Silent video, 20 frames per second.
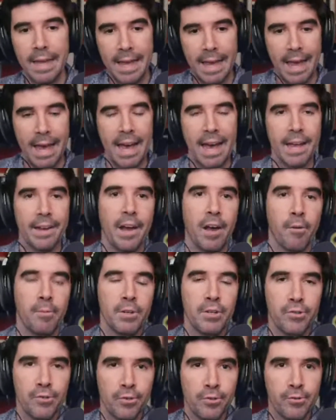and I'll
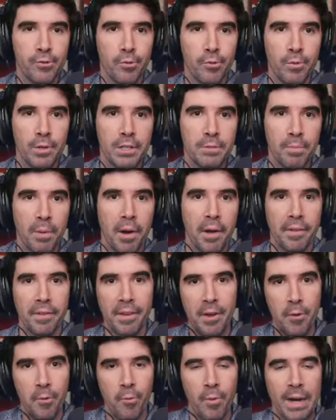be sure to
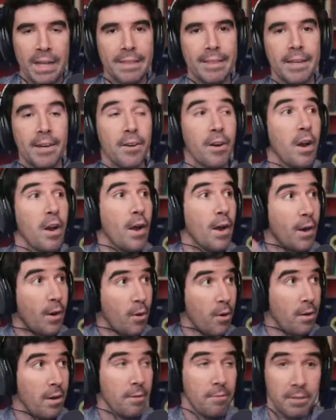respond right there.
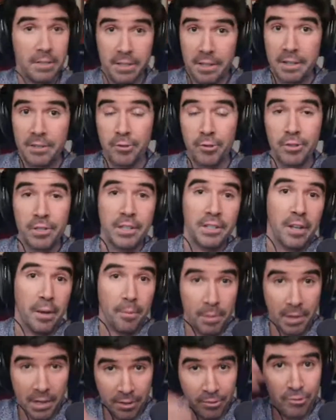Or if it's an interesting
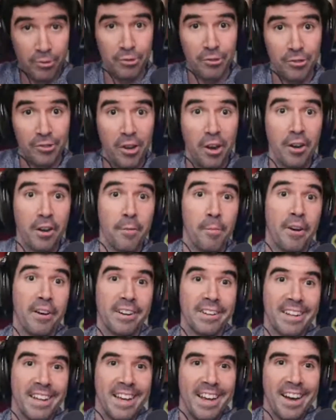topic, I'll just talk
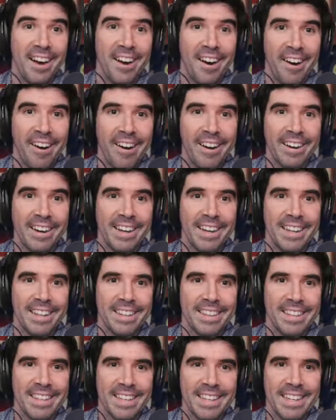about it on
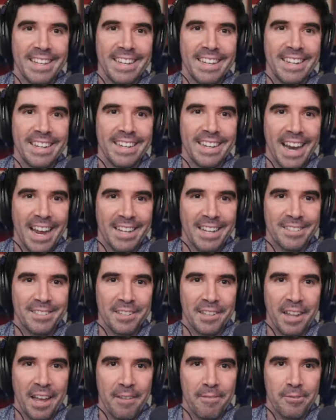the
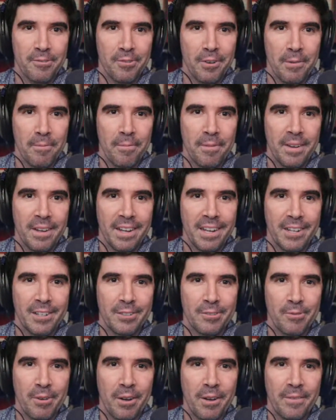next live stream
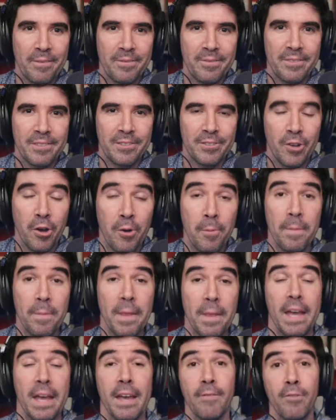as well. So
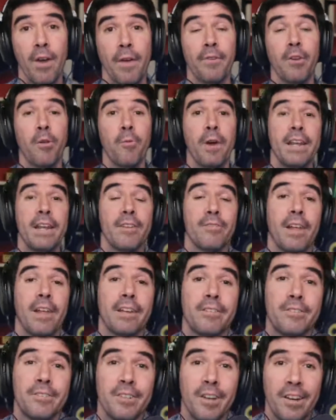if you haven't already, you
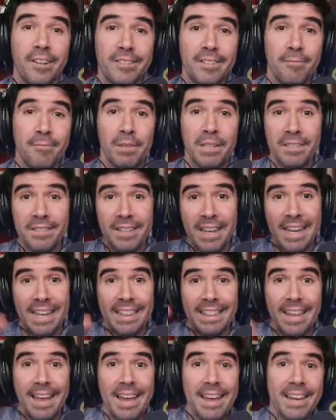like this content, please
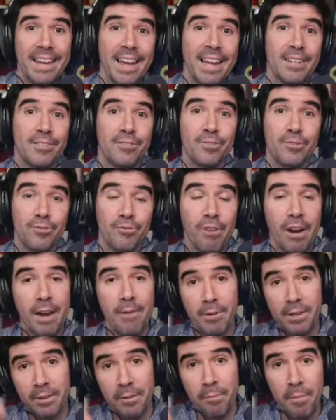like and
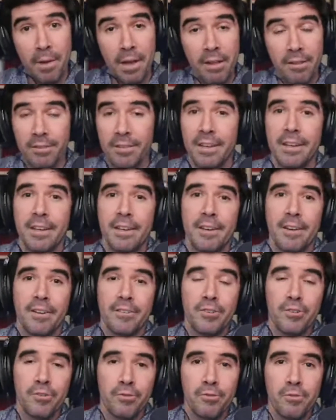subscribe, ring the bell
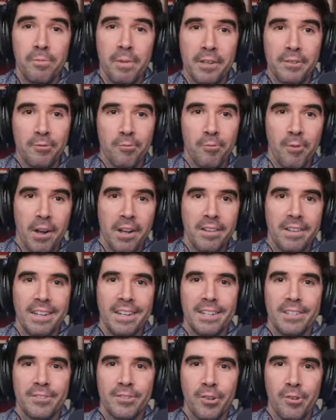on YouTube as well,
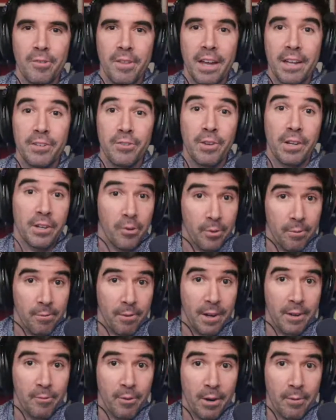so that you get
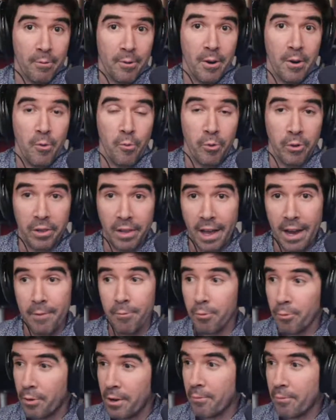notified whenever we're live
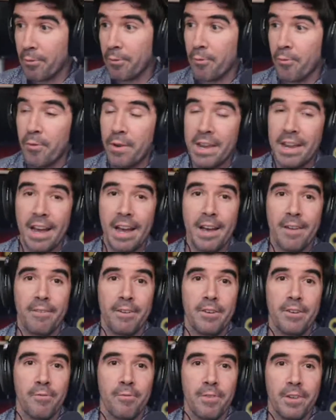or whenever we have
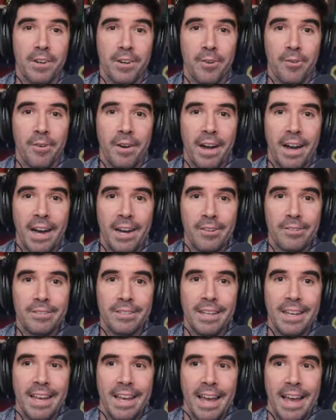a new video
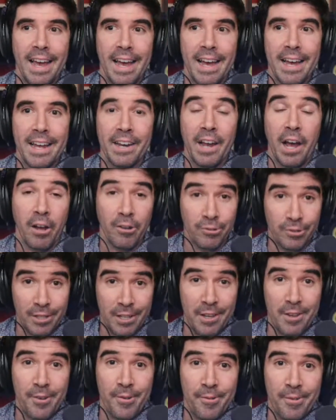out. And I'll
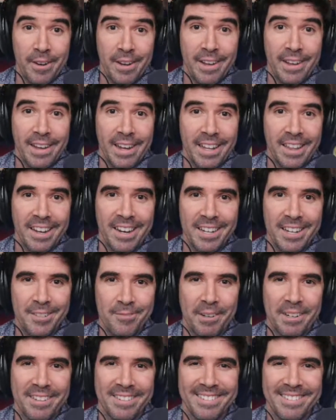see you in the next one.